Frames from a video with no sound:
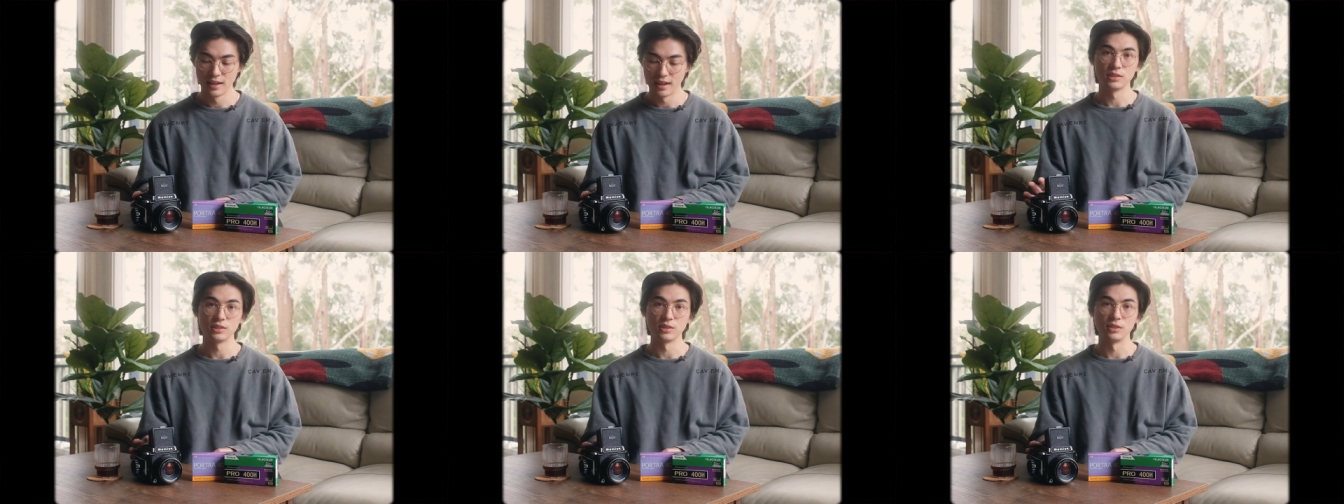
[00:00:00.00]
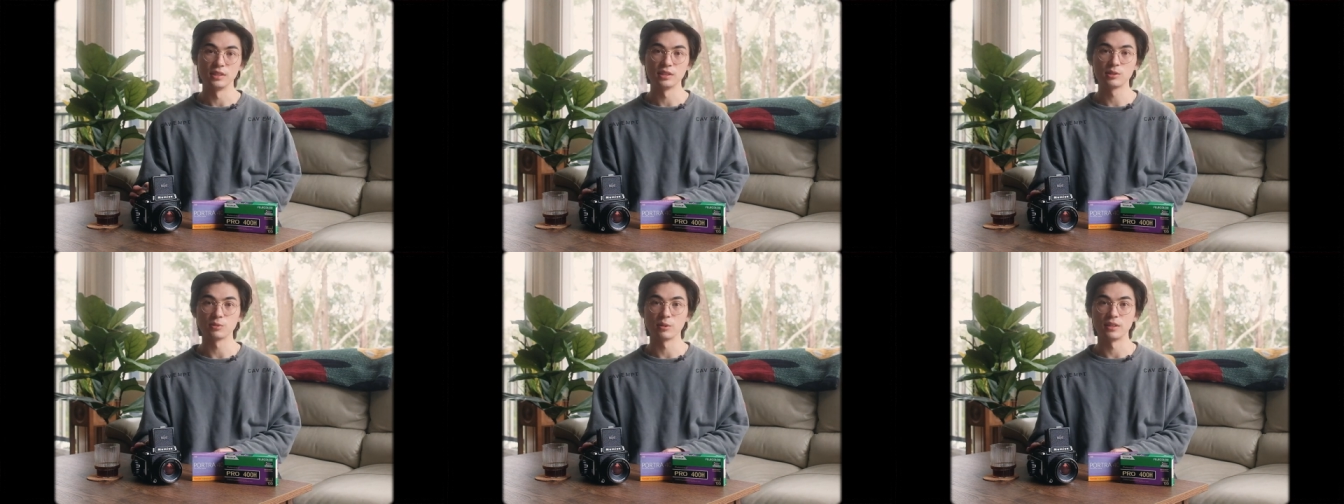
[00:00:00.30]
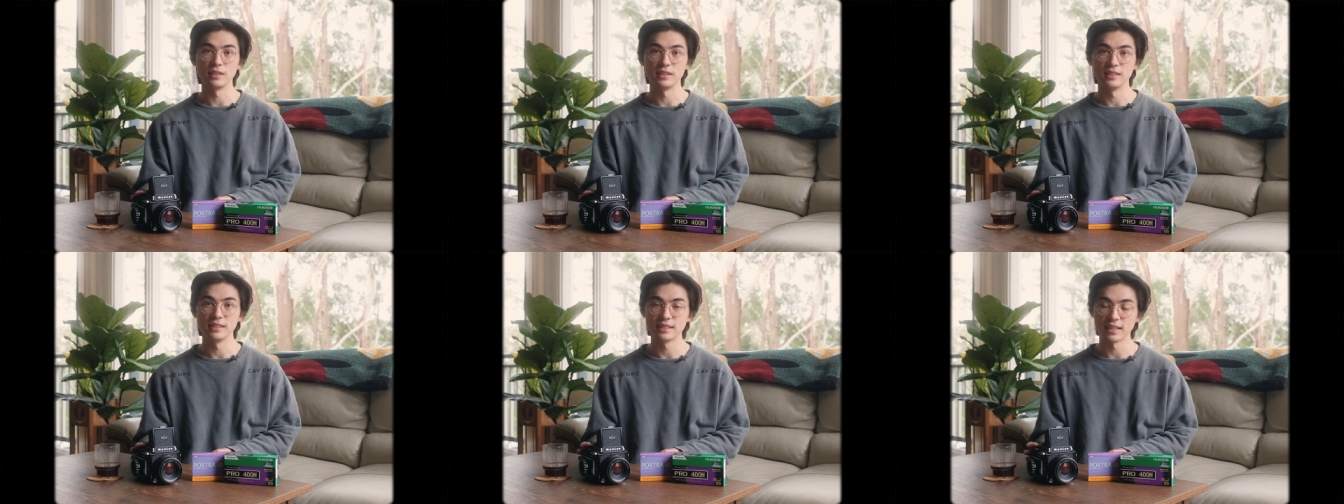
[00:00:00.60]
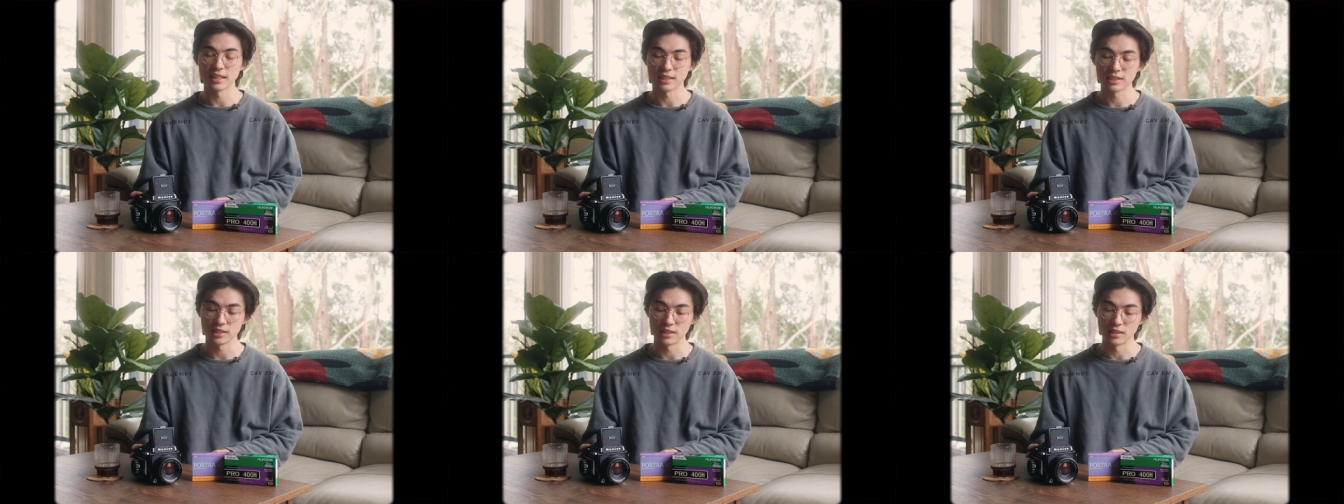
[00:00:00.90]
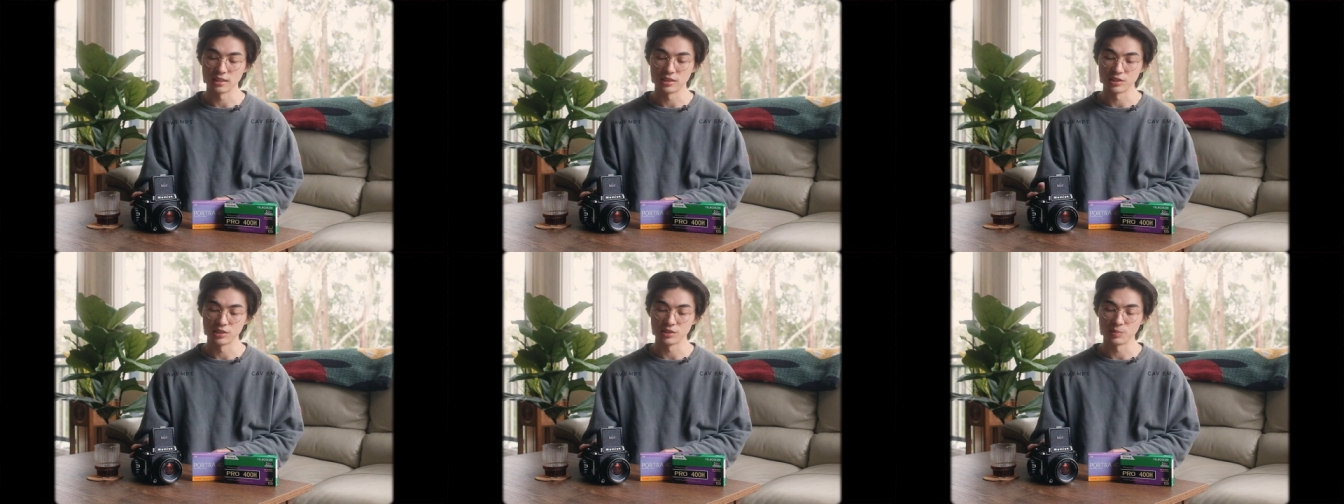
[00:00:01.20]
So this one is
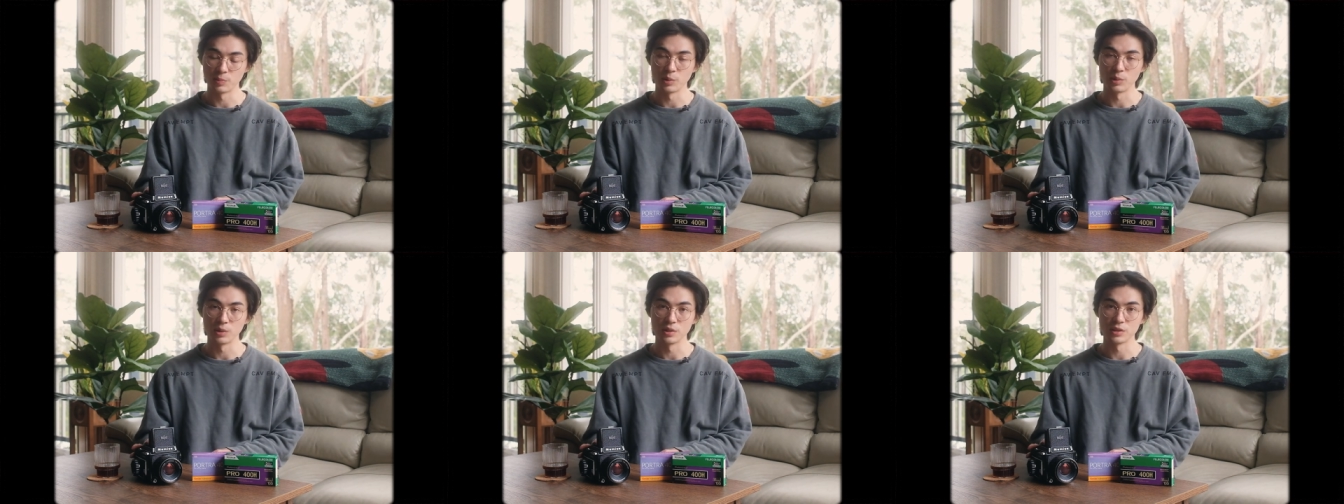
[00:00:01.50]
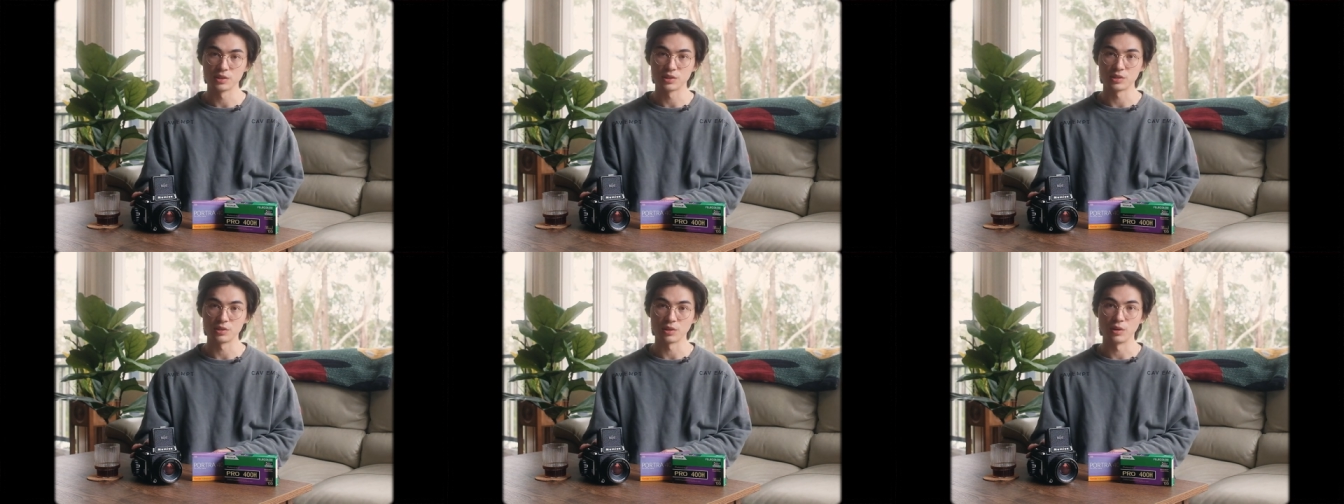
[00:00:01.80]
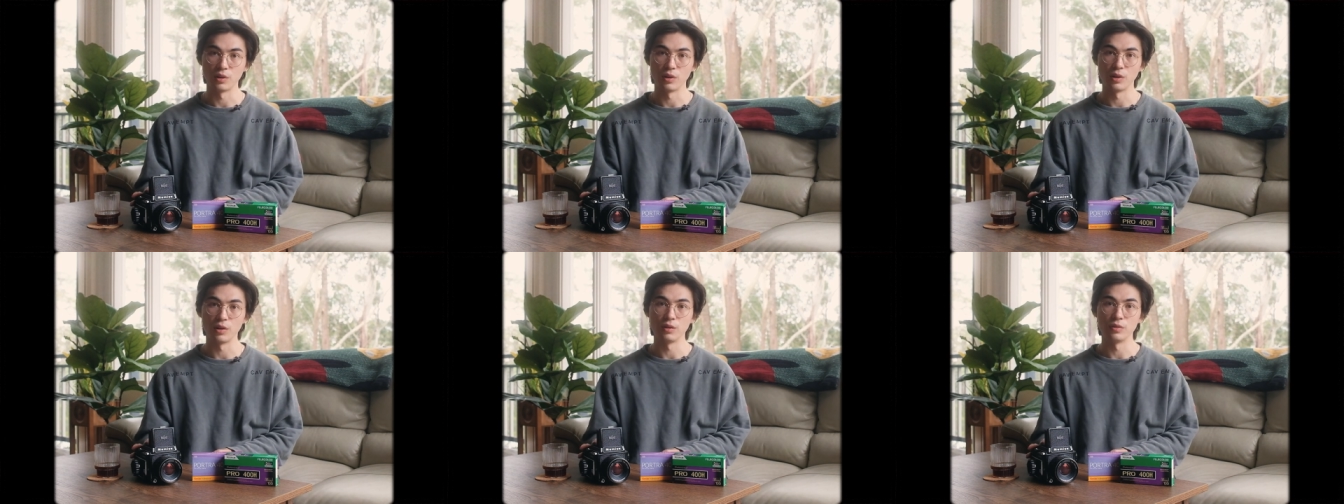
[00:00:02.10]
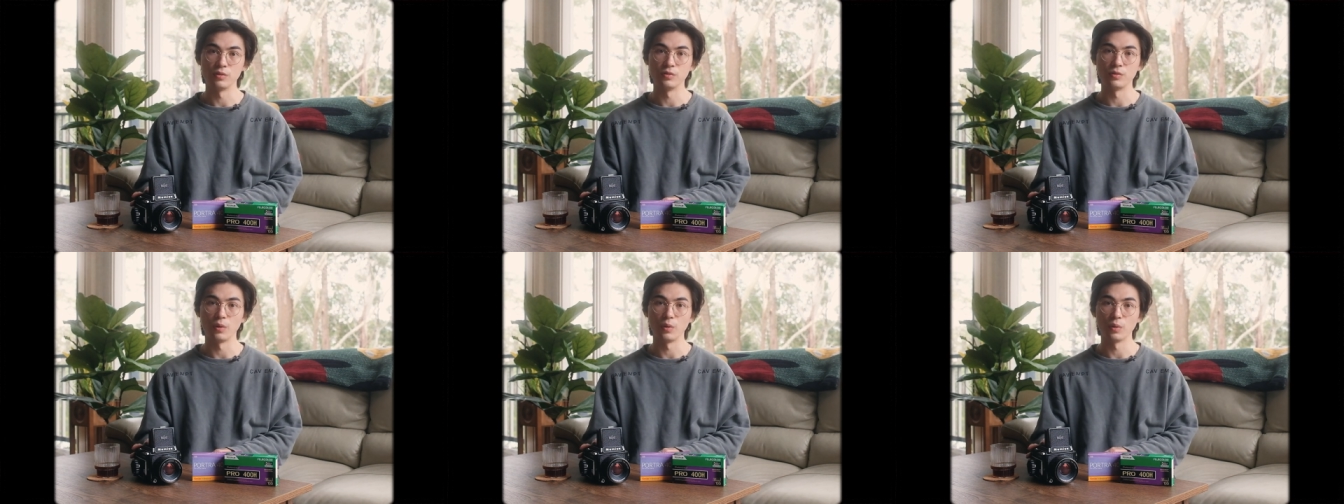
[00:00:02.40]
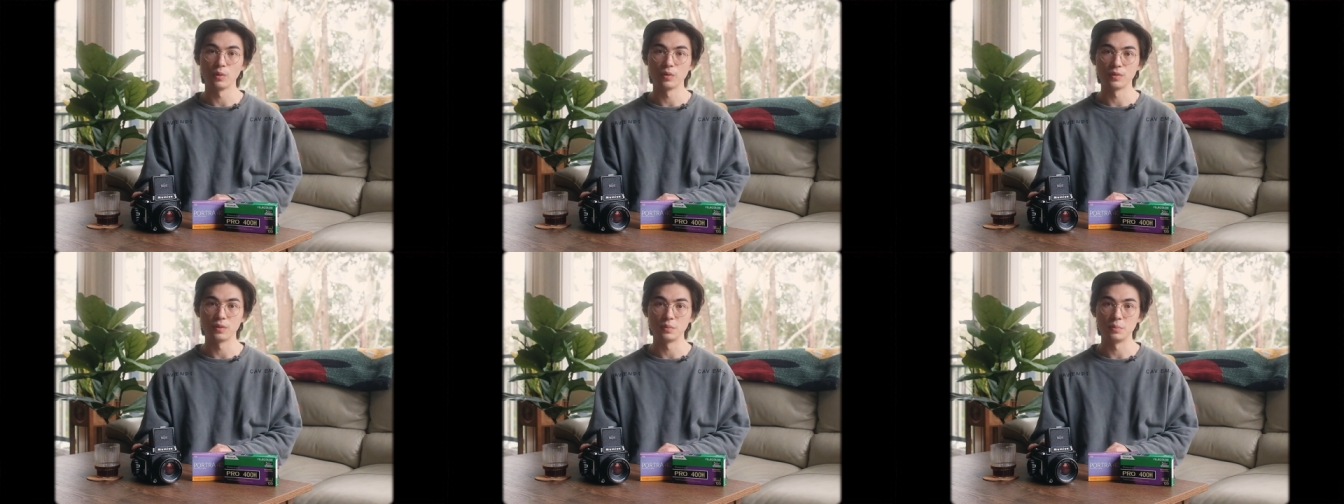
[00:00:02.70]
actually the smallest of
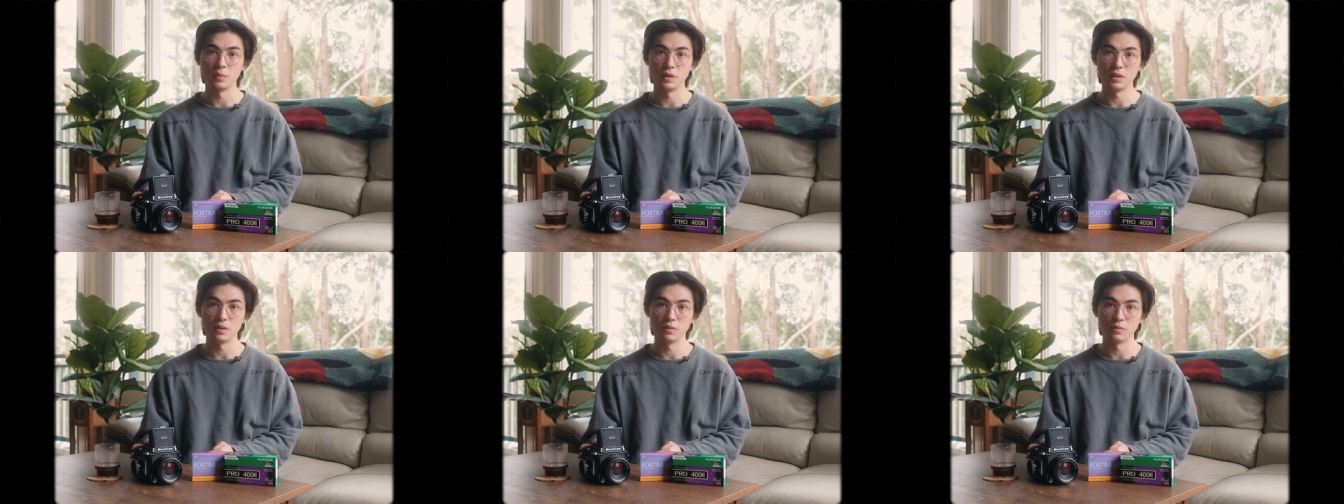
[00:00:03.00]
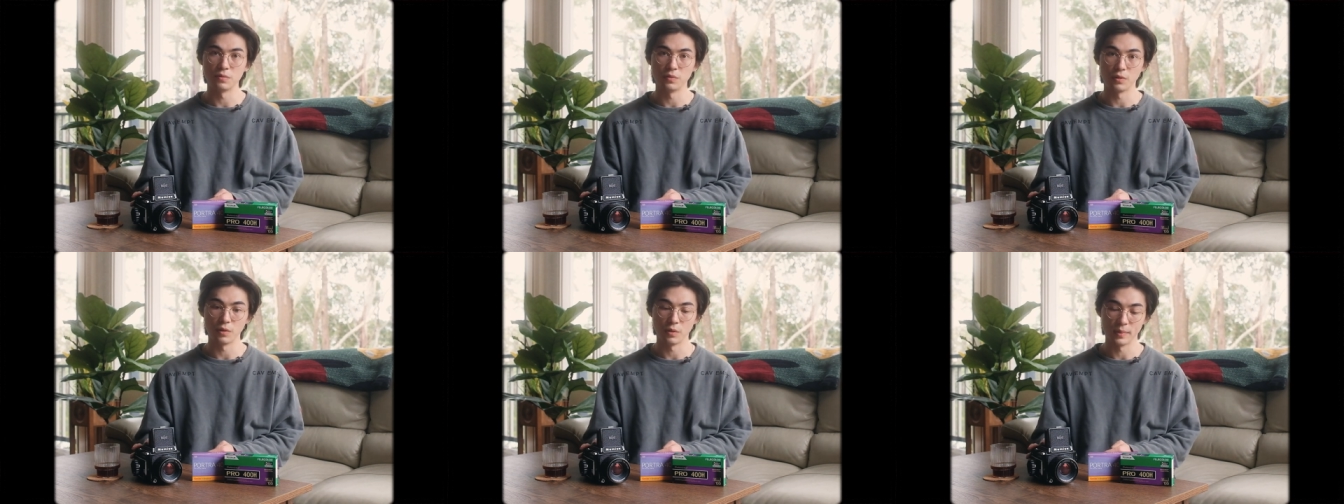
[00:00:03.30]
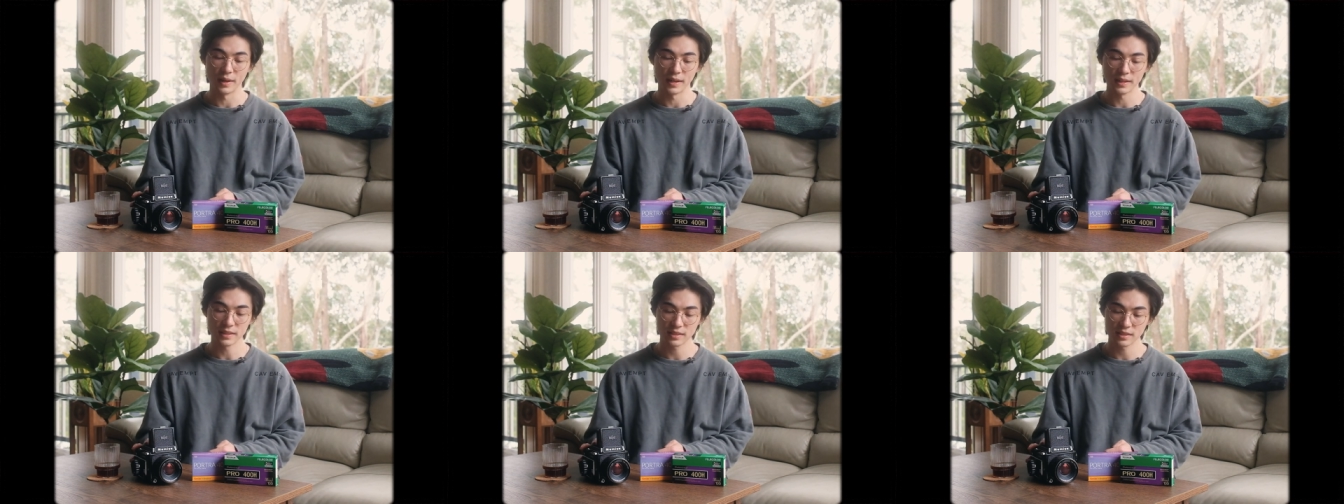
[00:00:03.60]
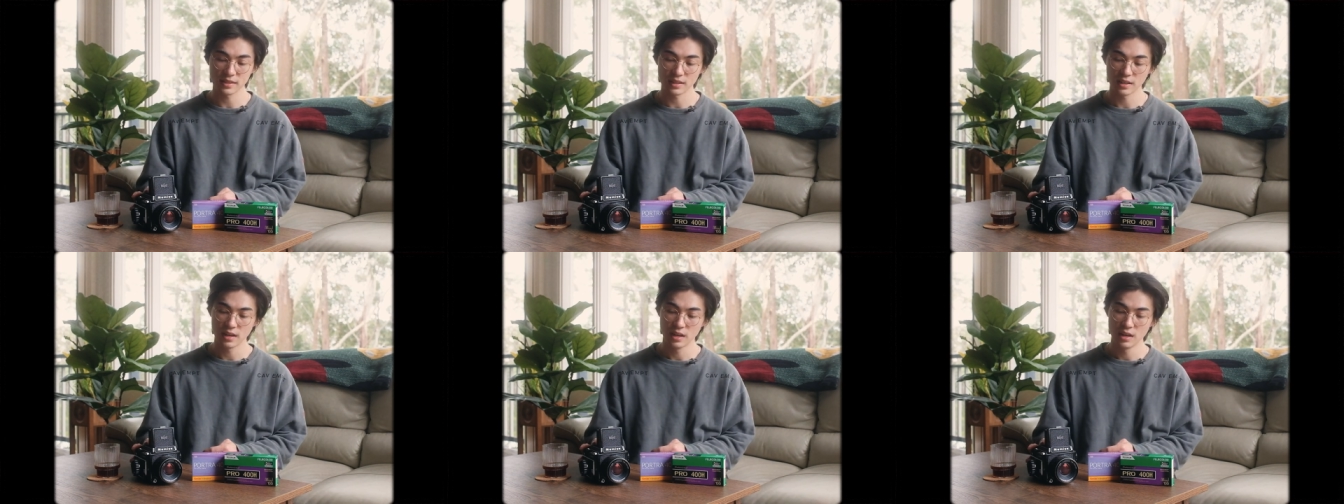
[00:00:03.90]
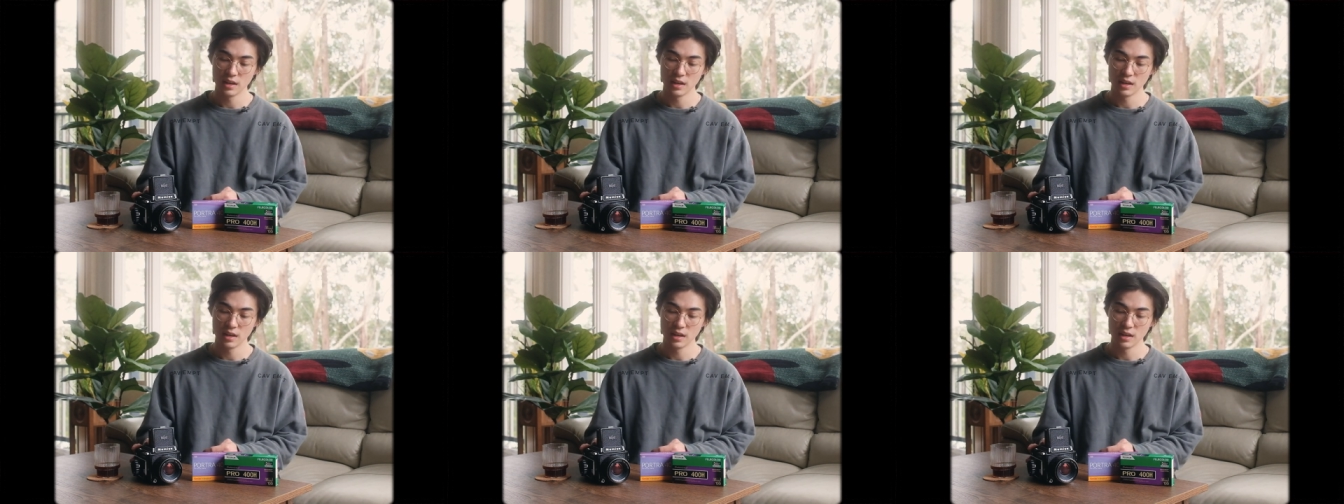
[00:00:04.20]
all of the medium formats,